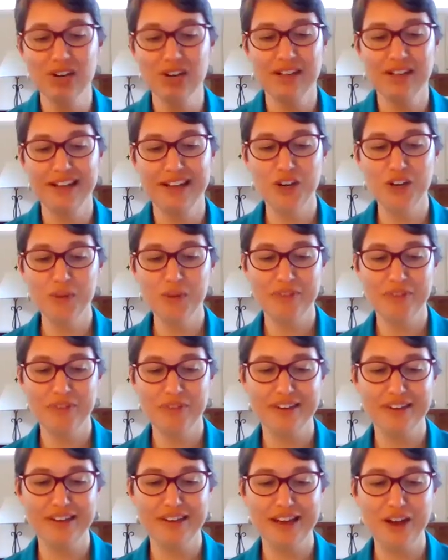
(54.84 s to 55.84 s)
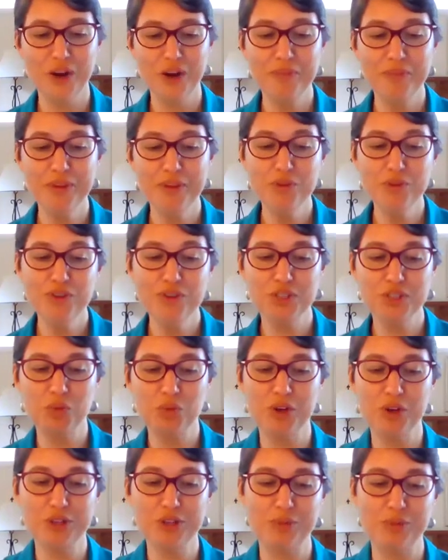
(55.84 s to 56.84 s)
Well, I hope the move to
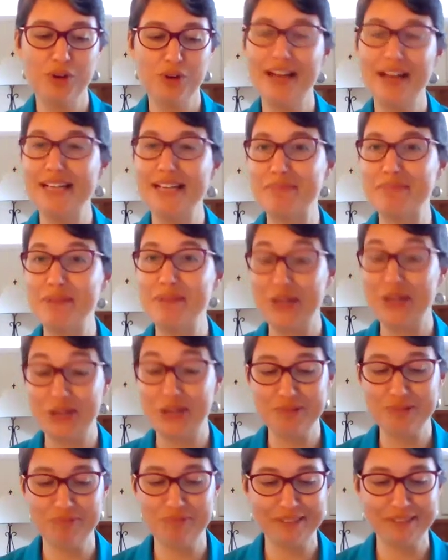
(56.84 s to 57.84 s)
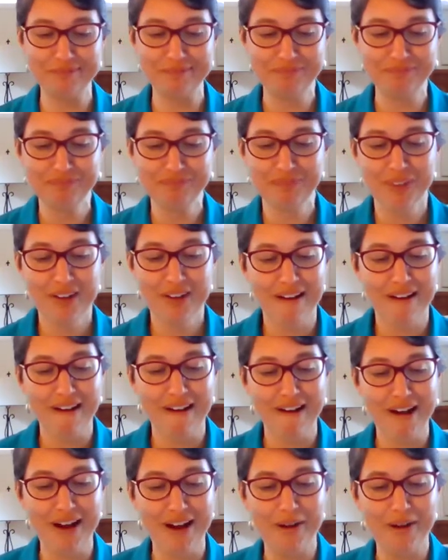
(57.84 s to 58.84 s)
Walterboro has been a good one.
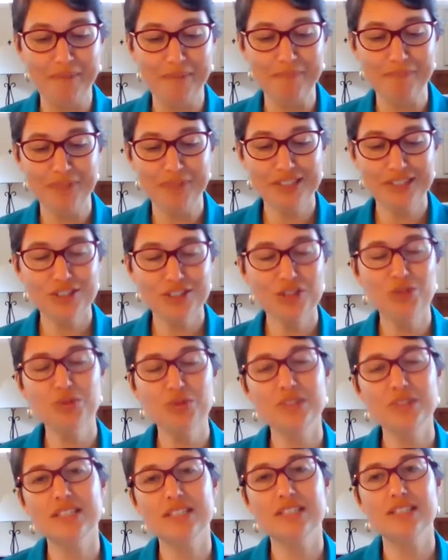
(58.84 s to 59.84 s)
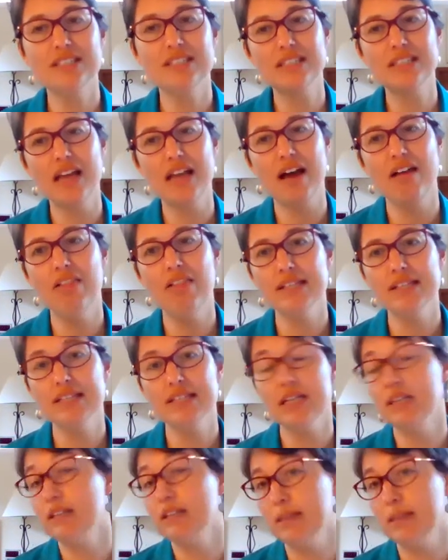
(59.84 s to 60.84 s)
So tell us
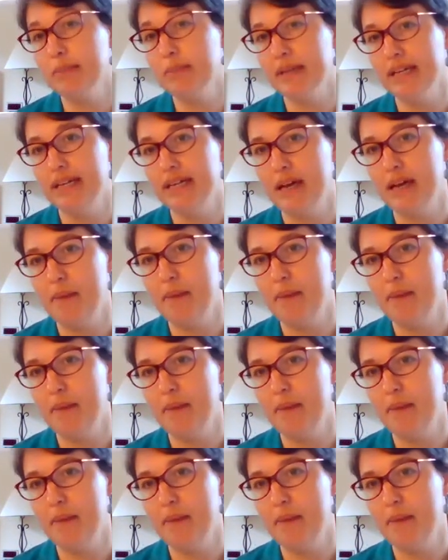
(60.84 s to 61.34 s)
a little bit